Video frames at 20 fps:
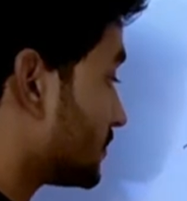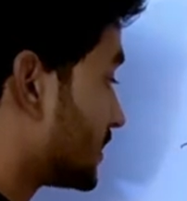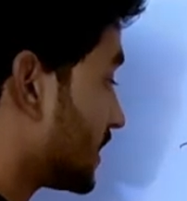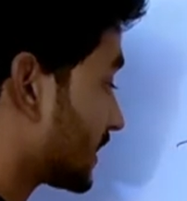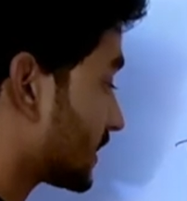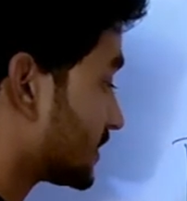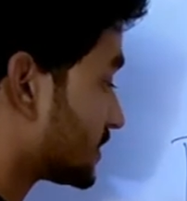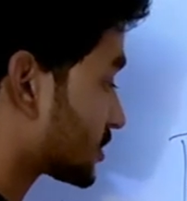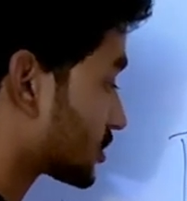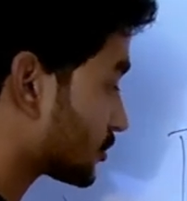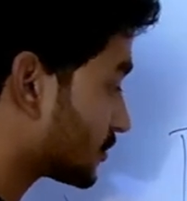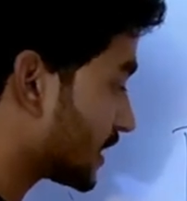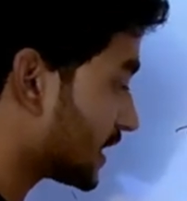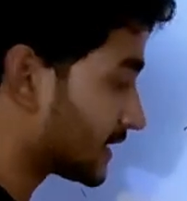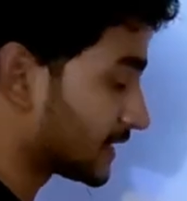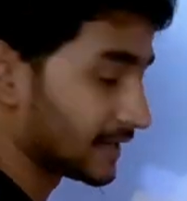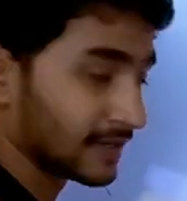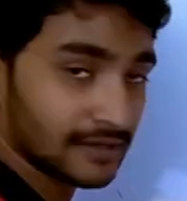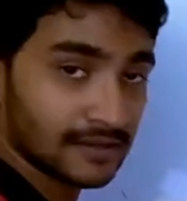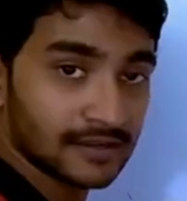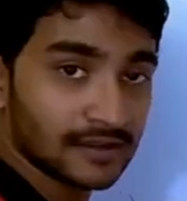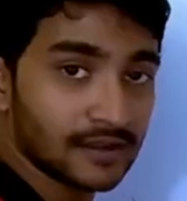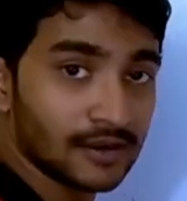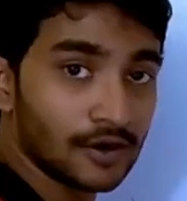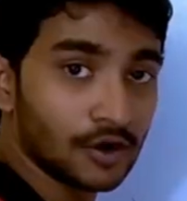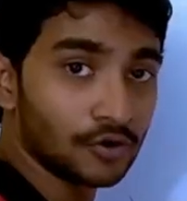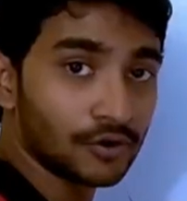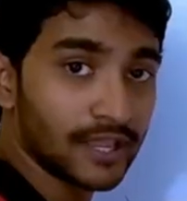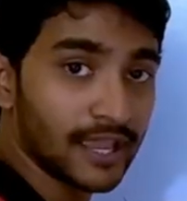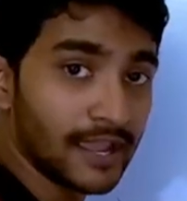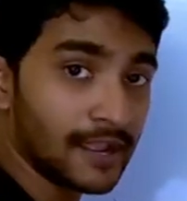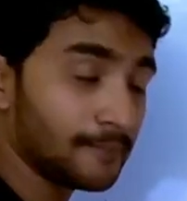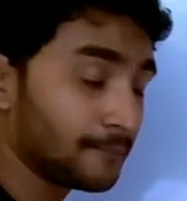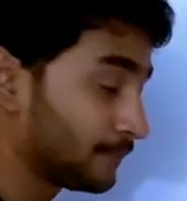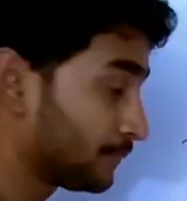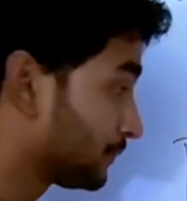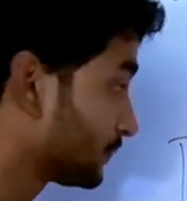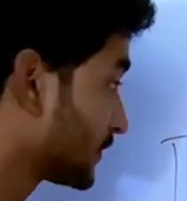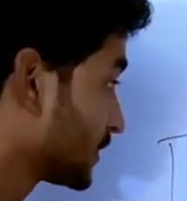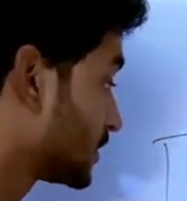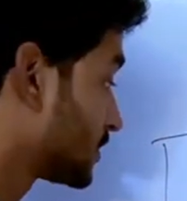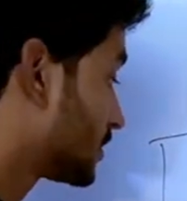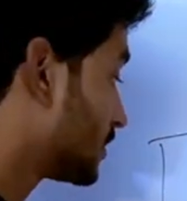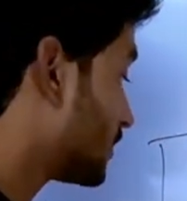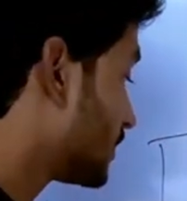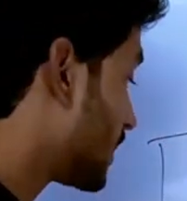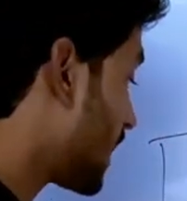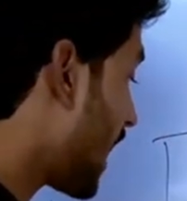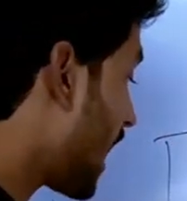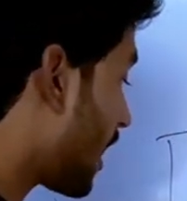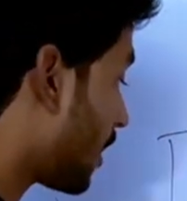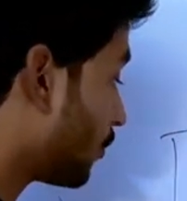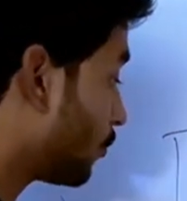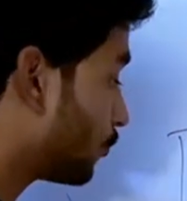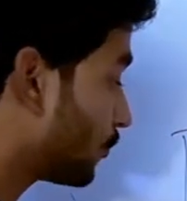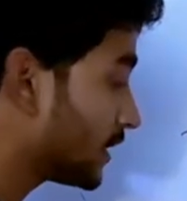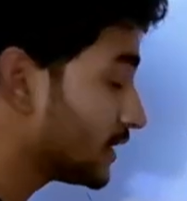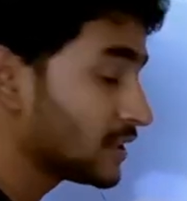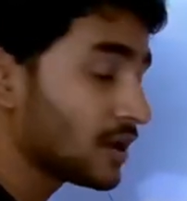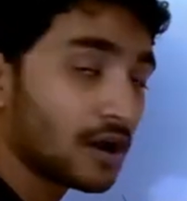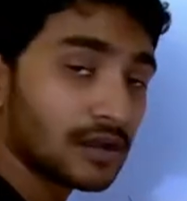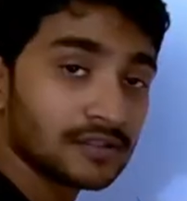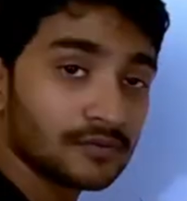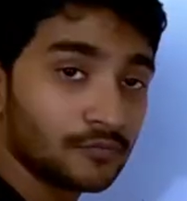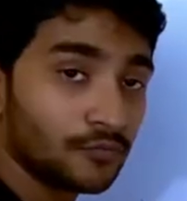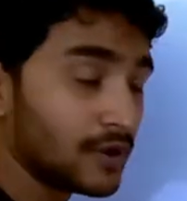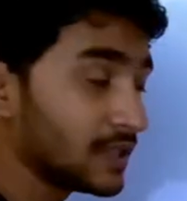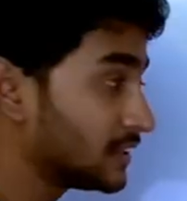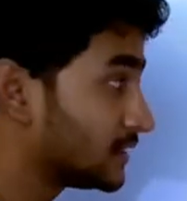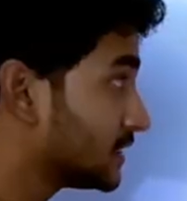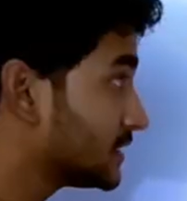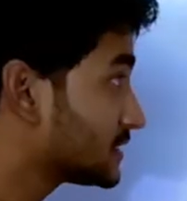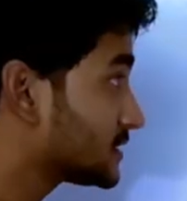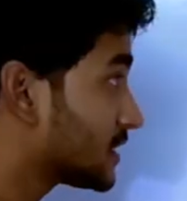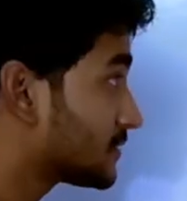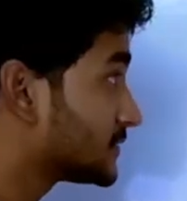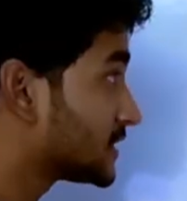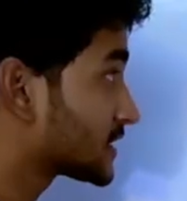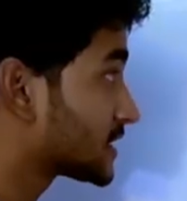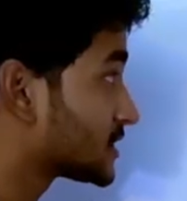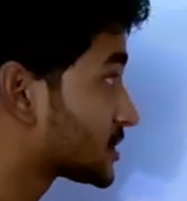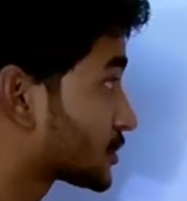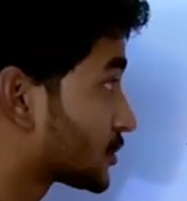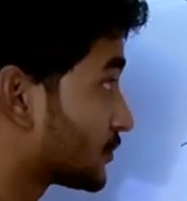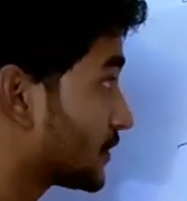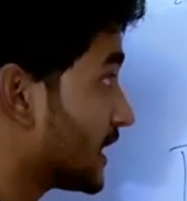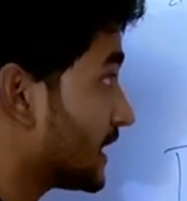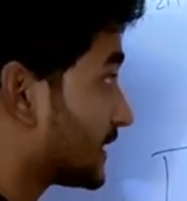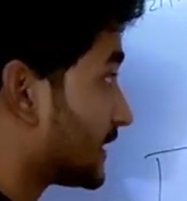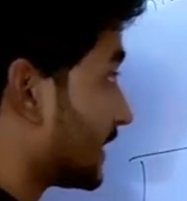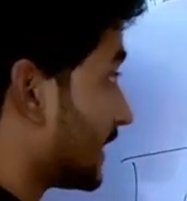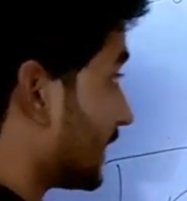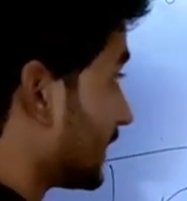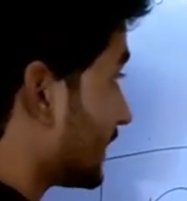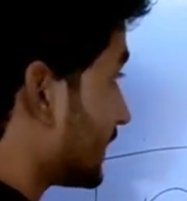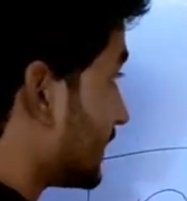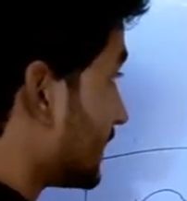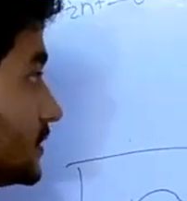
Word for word: object is created, okay? So now, when this object is created,